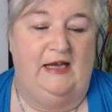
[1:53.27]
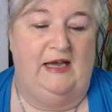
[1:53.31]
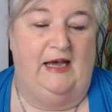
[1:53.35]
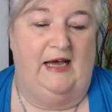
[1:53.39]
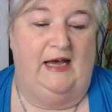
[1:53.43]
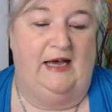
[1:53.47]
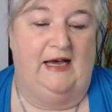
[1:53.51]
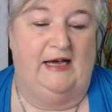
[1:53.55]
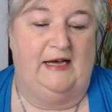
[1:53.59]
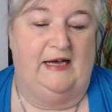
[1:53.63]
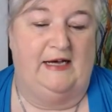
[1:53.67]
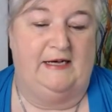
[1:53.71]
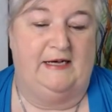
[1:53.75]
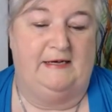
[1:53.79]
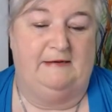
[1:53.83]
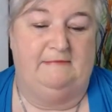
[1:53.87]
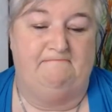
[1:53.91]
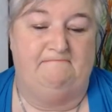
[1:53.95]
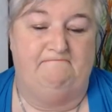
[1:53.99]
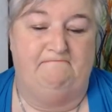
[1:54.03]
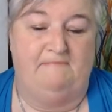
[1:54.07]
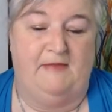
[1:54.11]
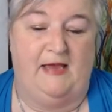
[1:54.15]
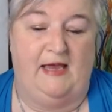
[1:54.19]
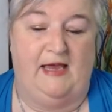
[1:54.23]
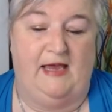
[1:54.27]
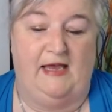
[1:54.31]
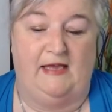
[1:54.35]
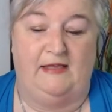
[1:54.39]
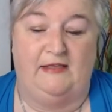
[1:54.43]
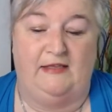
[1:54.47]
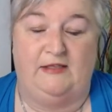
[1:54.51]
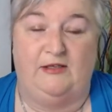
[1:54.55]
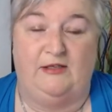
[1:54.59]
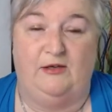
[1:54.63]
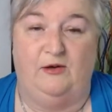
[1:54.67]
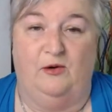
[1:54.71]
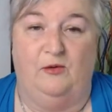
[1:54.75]
And
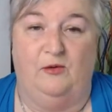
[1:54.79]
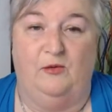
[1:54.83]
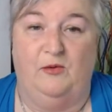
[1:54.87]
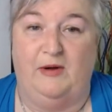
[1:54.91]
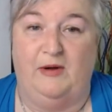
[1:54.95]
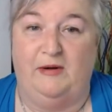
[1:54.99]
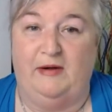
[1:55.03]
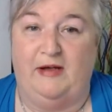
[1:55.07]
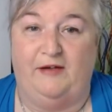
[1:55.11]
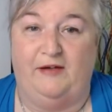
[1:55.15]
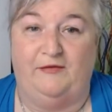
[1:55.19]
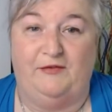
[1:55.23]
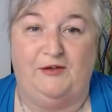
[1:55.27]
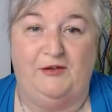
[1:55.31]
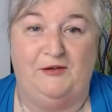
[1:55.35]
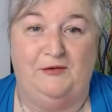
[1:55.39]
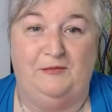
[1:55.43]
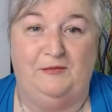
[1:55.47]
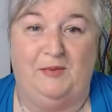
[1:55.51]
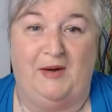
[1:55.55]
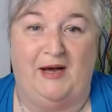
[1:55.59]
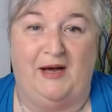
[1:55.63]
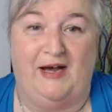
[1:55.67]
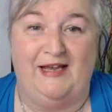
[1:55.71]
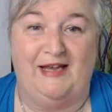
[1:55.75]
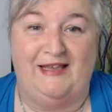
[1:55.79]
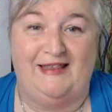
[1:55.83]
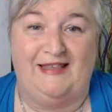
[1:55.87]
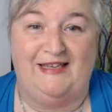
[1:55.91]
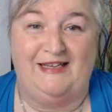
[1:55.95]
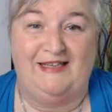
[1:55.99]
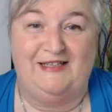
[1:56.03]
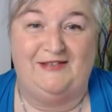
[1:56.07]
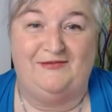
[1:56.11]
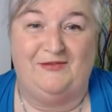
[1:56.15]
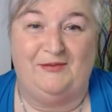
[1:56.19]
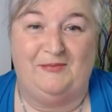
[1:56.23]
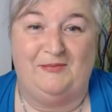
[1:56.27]
so after you buy
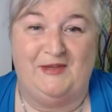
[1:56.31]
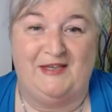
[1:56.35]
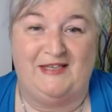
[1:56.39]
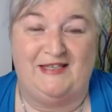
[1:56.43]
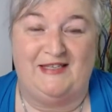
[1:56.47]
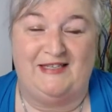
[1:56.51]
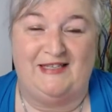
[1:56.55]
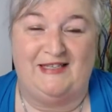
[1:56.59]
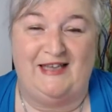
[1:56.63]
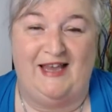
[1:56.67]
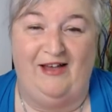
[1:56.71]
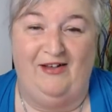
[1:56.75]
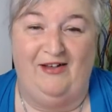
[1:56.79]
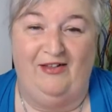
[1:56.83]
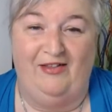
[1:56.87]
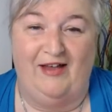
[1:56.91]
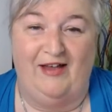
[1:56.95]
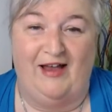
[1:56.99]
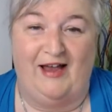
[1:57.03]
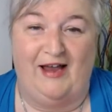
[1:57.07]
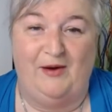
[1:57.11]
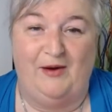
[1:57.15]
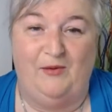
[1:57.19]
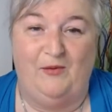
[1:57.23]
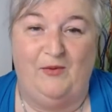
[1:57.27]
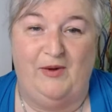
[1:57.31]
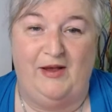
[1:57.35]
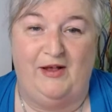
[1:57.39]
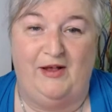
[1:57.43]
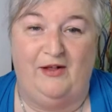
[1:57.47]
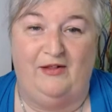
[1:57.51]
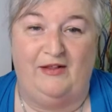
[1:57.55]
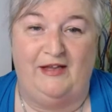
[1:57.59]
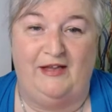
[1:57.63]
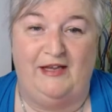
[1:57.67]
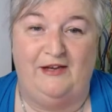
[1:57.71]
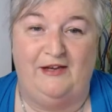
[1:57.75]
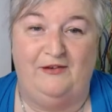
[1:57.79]
things from this sale, I
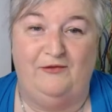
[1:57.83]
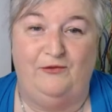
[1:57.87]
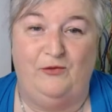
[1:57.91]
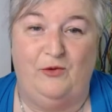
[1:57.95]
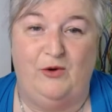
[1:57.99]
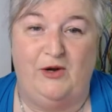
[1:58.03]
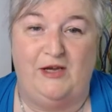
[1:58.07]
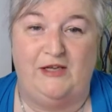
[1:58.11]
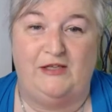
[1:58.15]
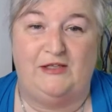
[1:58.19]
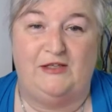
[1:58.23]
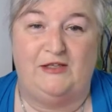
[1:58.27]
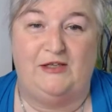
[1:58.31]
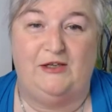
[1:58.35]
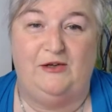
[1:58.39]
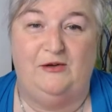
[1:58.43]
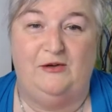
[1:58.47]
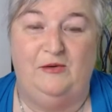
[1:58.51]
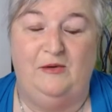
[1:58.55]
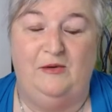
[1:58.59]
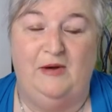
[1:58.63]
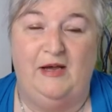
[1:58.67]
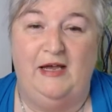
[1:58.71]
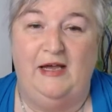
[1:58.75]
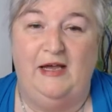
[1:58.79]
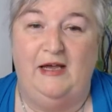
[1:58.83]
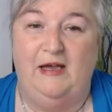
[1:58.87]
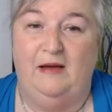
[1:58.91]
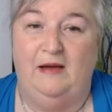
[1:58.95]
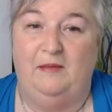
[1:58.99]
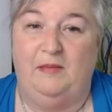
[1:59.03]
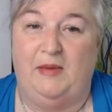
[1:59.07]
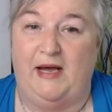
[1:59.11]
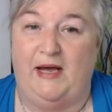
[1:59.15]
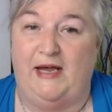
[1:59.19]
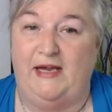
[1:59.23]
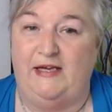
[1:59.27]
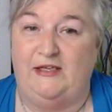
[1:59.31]
will invoice you
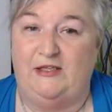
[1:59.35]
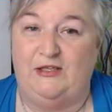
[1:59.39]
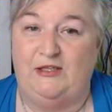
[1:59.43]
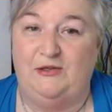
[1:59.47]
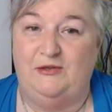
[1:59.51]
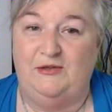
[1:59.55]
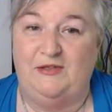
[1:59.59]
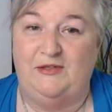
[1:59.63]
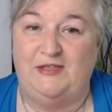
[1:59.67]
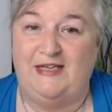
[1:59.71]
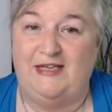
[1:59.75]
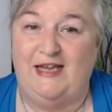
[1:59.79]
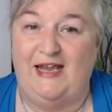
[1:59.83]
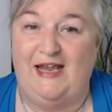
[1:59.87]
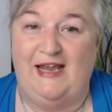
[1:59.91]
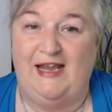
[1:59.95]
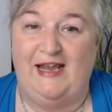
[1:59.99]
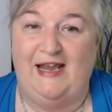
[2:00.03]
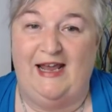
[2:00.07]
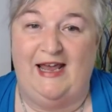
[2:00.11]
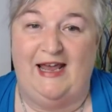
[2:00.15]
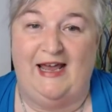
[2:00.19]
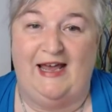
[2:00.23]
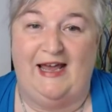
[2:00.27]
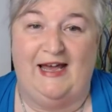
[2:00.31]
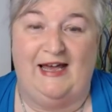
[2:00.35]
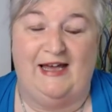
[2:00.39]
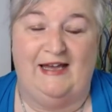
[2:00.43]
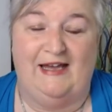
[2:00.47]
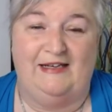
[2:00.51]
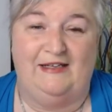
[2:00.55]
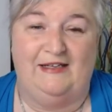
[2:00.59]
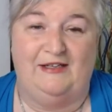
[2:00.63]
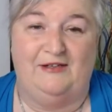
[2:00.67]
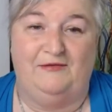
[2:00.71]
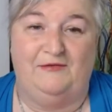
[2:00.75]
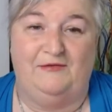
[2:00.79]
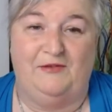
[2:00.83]
by Tuesday.
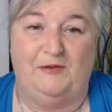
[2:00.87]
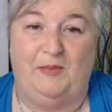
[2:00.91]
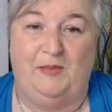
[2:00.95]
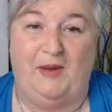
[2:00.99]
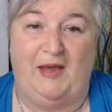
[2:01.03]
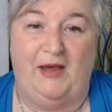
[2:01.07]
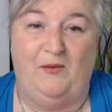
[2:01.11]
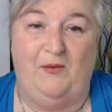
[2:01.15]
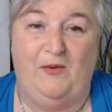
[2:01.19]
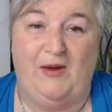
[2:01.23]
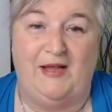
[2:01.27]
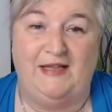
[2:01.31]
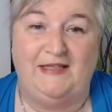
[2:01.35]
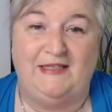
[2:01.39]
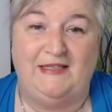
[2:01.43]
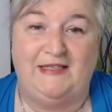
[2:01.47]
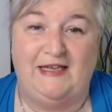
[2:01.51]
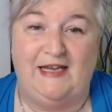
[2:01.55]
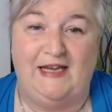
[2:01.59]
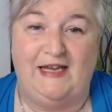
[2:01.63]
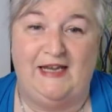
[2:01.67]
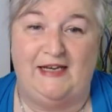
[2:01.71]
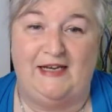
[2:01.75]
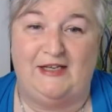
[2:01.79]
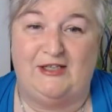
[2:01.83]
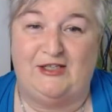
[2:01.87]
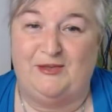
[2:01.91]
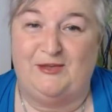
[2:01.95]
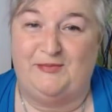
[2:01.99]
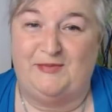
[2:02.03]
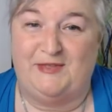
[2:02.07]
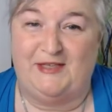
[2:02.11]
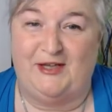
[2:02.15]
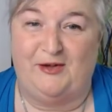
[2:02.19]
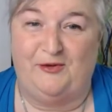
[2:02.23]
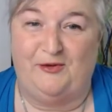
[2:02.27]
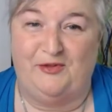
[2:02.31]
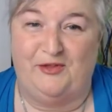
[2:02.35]
And if you pay Wednesday, it
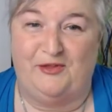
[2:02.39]
ships out